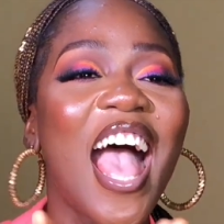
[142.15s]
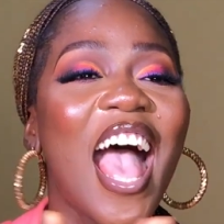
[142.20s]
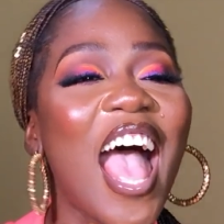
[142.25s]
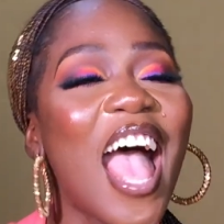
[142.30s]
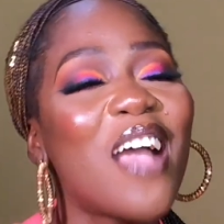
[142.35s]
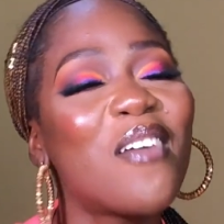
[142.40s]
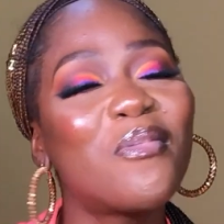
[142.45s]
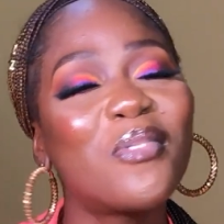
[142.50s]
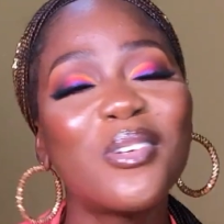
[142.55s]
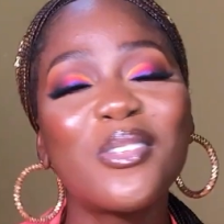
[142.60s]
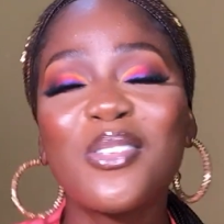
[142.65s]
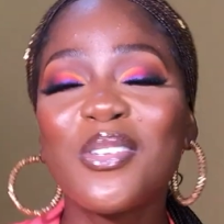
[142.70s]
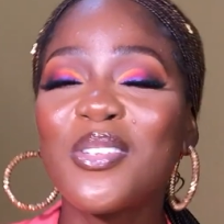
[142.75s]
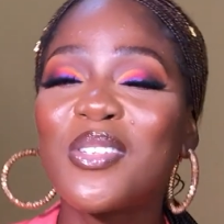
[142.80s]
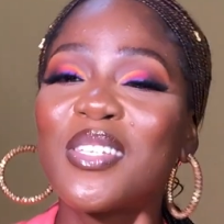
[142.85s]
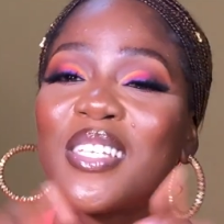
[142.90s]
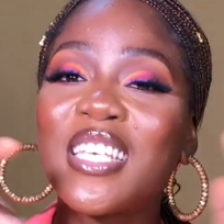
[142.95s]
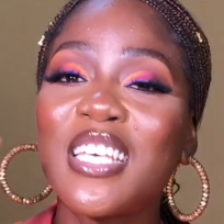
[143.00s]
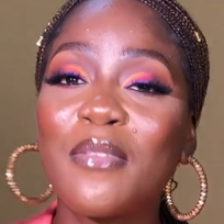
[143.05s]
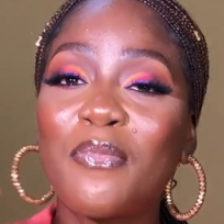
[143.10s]
I want us
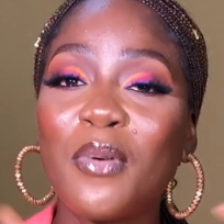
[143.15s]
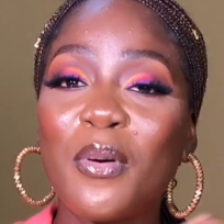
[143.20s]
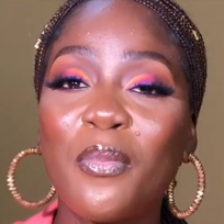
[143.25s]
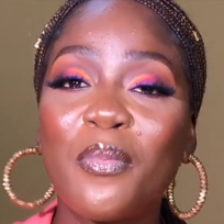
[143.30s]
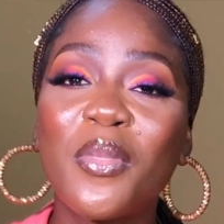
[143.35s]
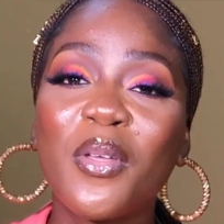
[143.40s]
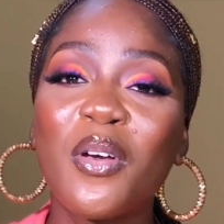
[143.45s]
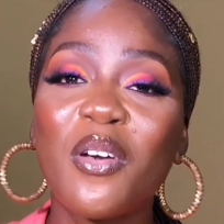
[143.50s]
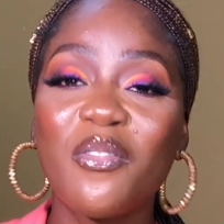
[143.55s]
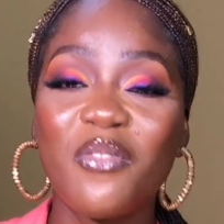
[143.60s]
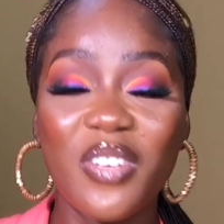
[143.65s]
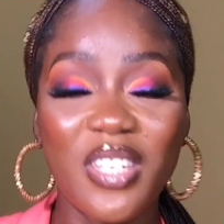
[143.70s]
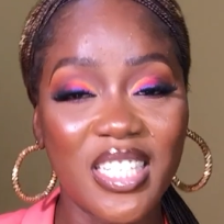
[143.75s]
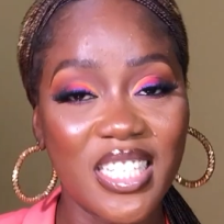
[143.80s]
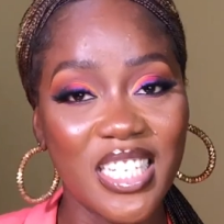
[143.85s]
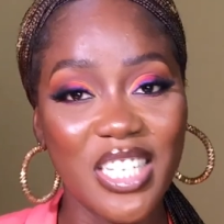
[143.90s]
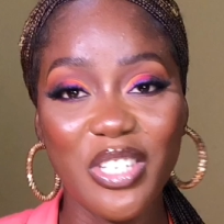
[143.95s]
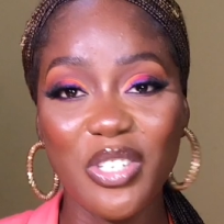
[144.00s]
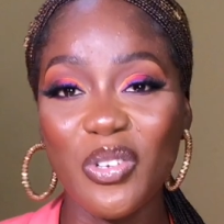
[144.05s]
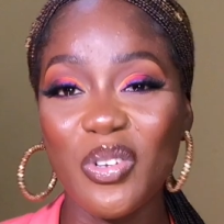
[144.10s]
to keep up the
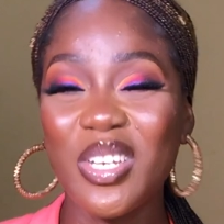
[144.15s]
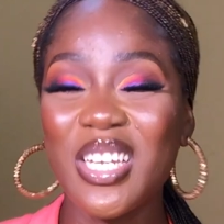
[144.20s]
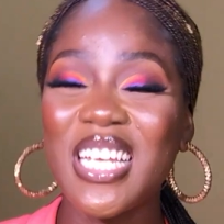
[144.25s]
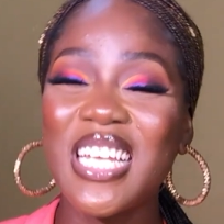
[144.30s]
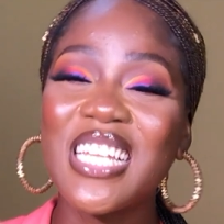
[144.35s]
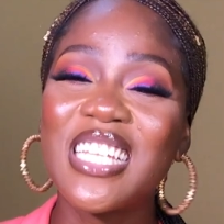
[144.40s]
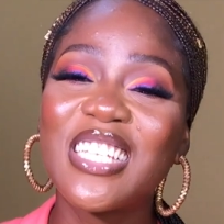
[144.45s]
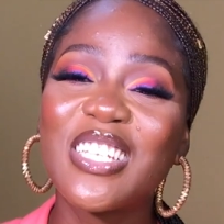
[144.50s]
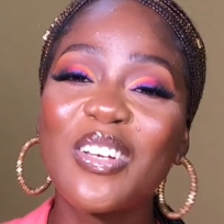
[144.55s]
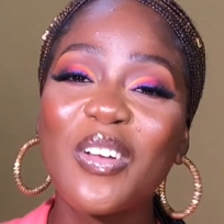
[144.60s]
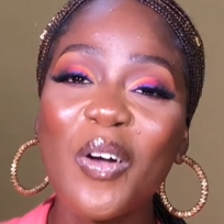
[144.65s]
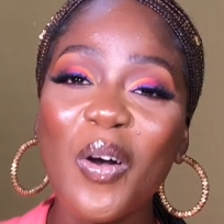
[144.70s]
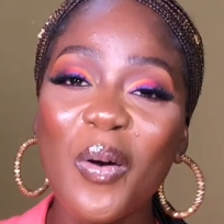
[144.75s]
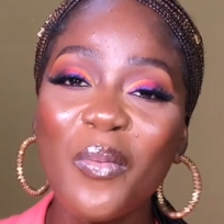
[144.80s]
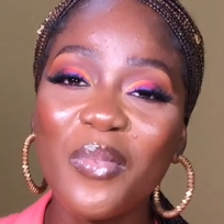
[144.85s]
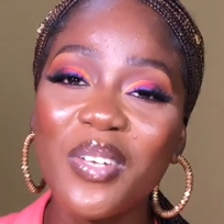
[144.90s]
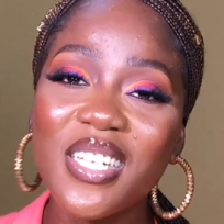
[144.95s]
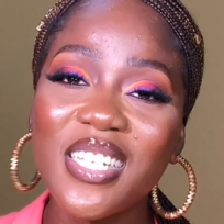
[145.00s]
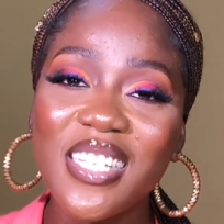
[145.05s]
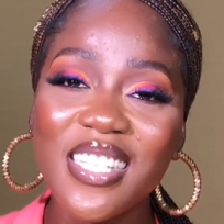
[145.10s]
conversation in the
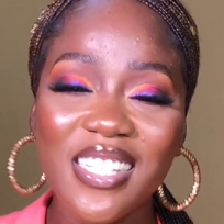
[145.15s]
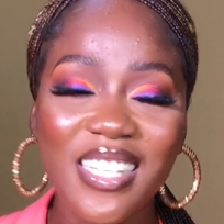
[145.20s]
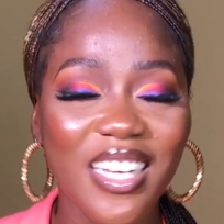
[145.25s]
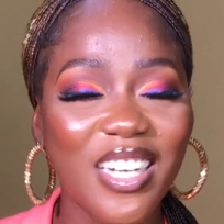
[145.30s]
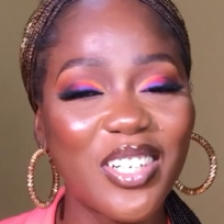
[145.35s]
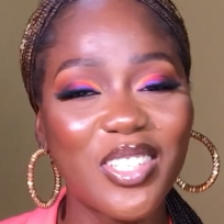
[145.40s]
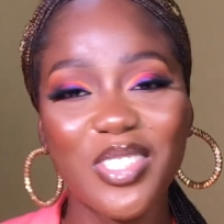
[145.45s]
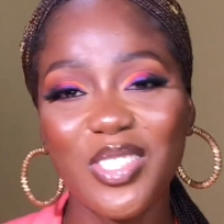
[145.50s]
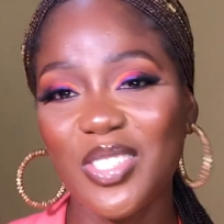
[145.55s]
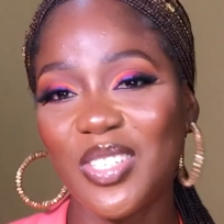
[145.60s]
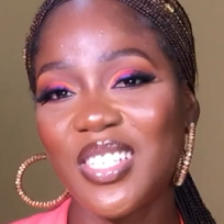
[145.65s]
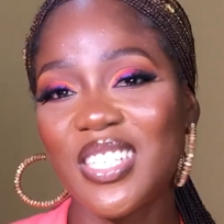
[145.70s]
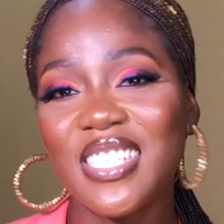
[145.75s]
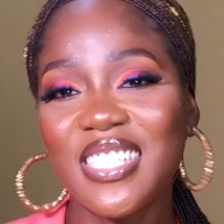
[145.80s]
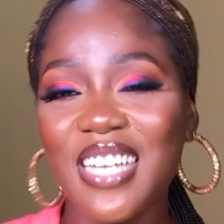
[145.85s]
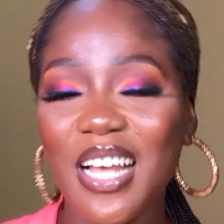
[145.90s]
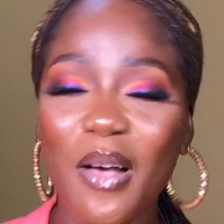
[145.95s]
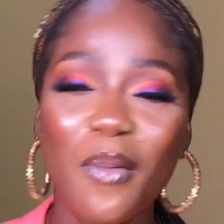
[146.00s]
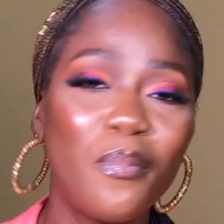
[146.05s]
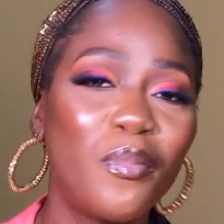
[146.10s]
comment section
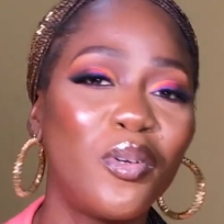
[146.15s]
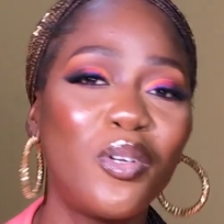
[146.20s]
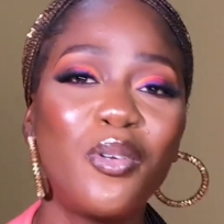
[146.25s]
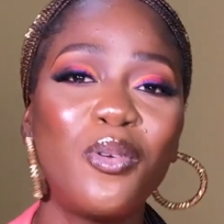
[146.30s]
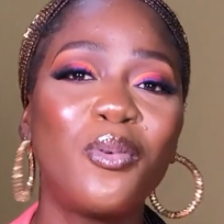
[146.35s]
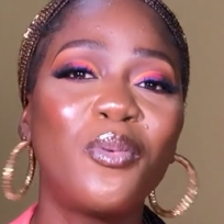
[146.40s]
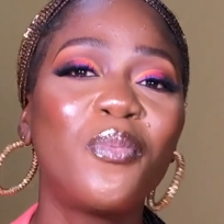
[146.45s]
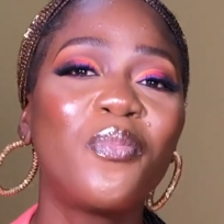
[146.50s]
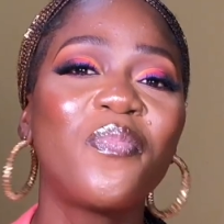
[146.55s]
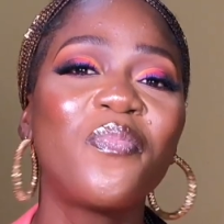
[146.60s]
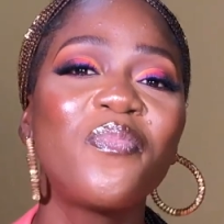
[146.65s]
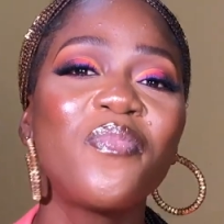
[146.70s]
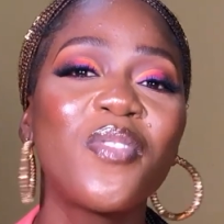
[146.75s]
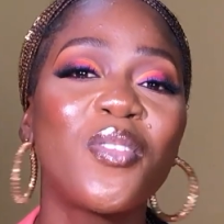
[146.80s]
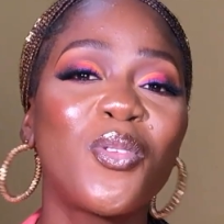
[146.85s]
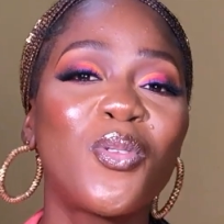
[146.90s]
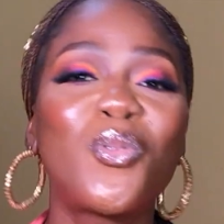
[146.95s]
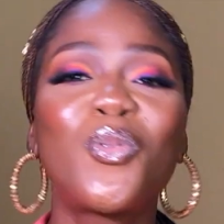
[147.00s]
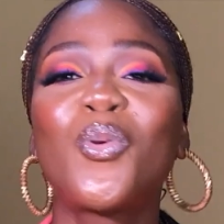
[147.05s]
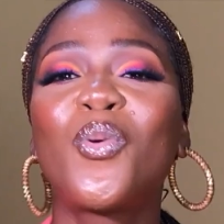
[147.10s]
down below,
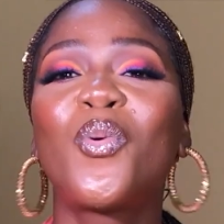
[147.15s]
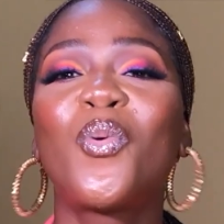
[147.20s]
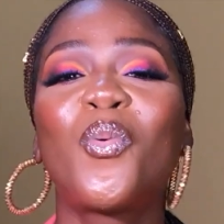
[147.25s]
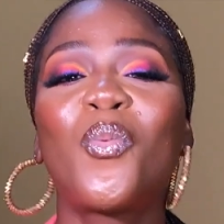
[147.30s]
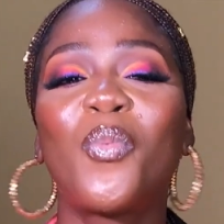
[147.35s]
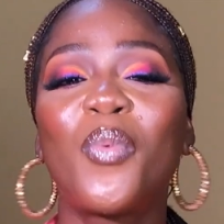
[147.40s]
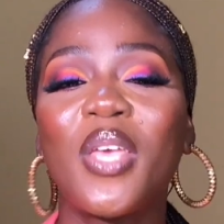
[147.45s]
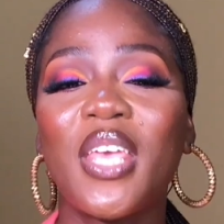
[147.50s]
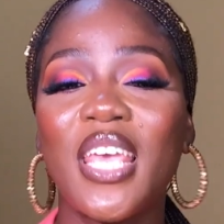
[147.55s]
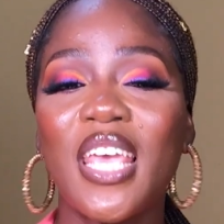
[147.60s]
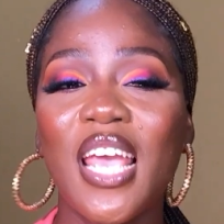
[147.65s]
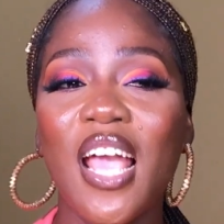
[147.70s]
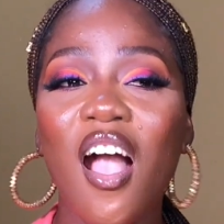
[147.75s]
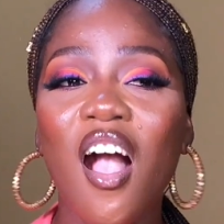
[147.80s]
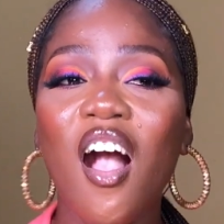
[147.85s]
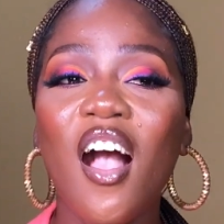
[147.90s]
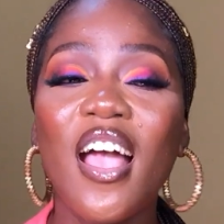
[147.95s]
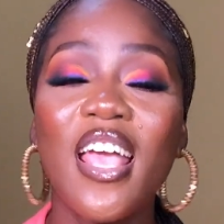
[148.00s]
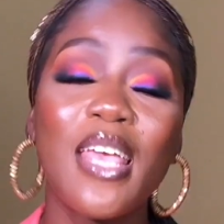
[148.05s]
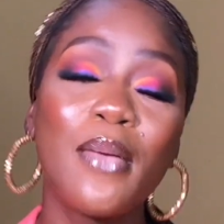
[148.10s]
so we
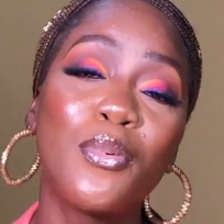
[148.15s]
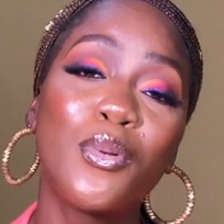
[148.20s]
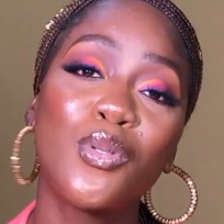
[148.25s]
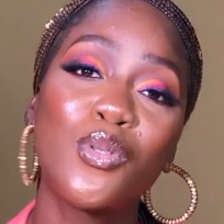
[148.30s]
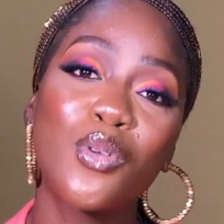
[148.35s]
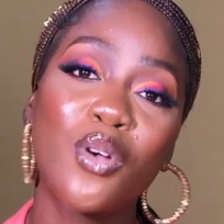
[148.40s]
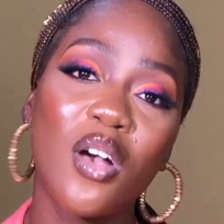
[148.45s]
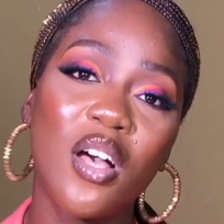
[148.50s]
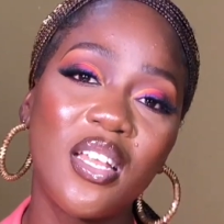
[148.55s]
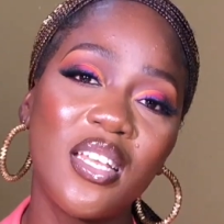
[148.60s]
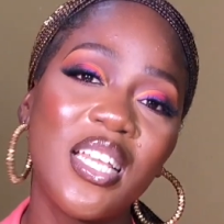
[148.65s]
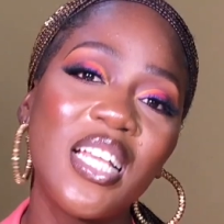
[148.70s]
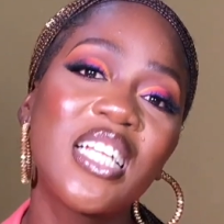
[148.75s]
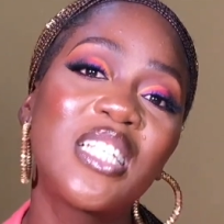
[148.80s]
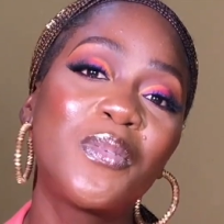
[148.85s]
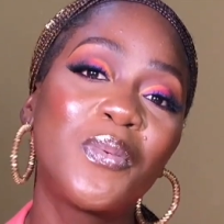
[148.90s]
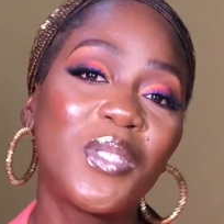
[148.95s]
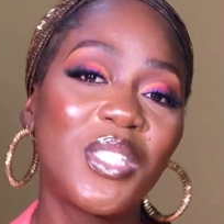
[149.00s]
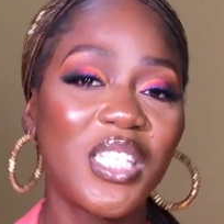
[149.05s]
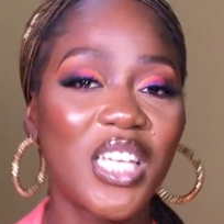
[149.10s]
are able to
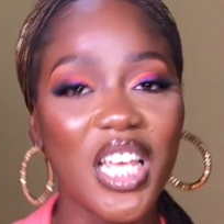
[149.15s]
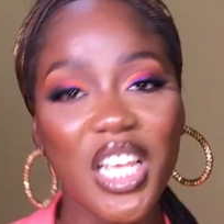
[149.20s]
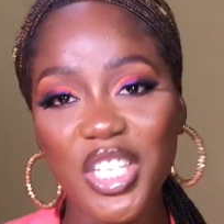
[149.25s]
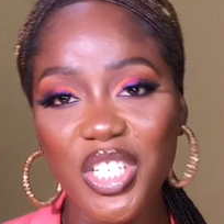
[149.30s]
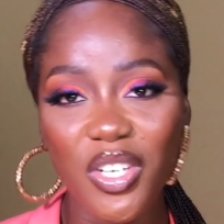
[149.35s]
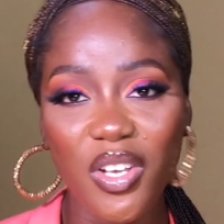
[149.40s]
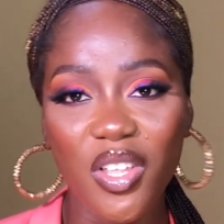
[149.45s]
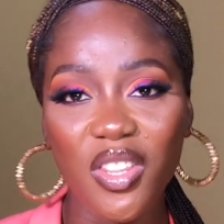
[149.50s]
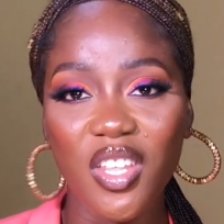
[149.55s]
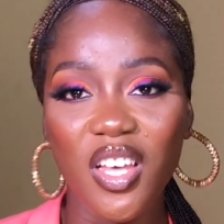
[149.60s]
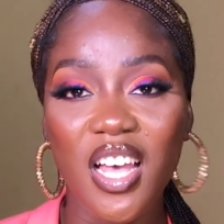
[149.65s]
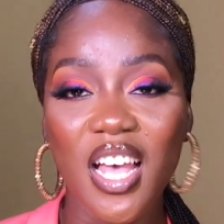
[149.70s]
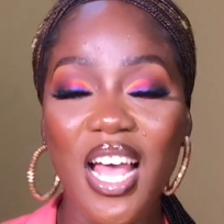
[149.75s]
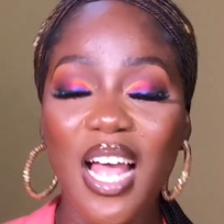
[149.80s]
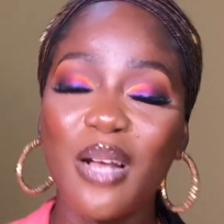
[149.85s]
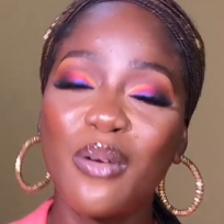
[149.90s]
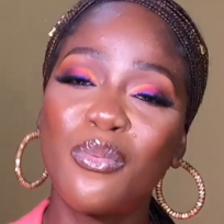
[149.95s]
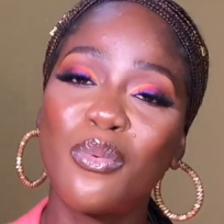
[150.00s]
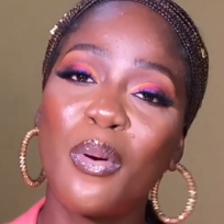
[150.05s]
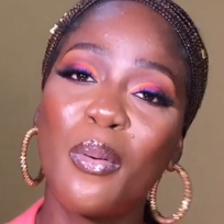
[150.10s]
connect with each other
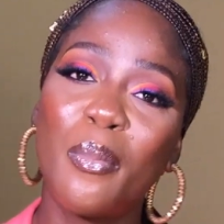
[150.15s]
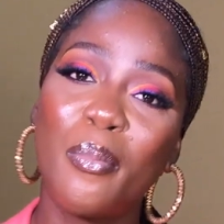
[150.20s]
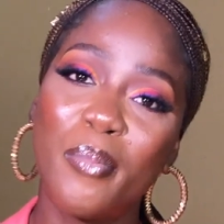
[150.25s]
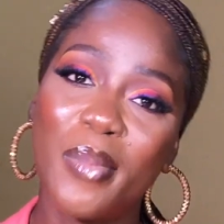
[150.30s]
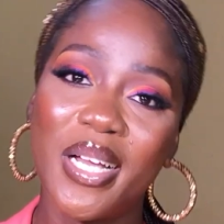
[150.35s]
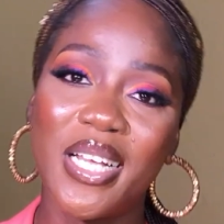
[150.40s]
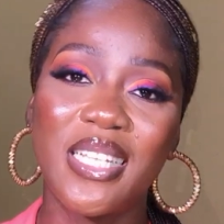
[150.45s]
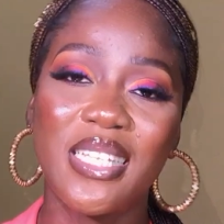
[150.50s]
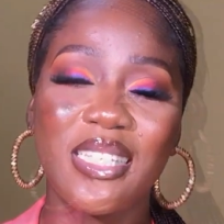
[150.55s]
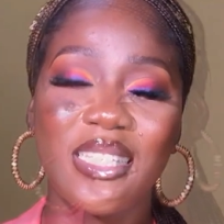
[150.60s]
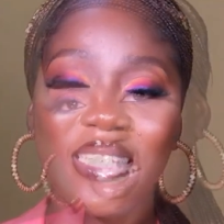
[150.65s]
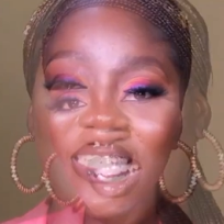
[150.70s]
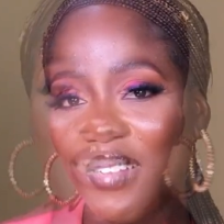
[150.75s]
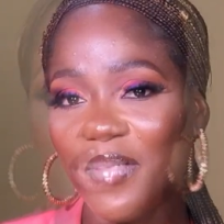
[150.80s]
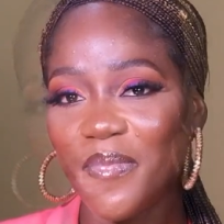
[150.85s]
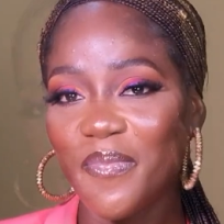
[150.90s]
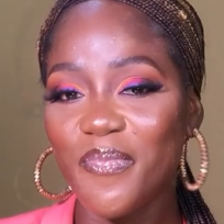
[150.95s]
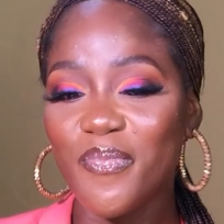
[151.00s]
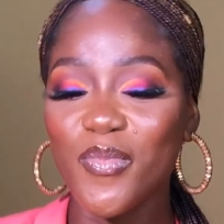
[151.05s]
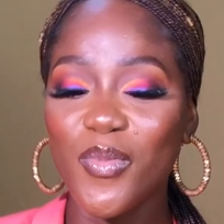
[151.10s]
and rub minds
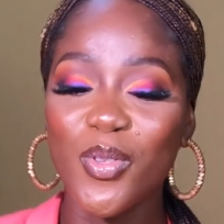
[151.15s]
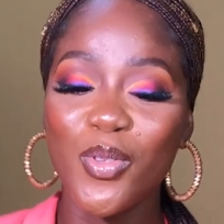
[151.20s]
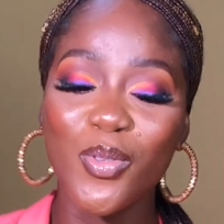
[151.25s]
together.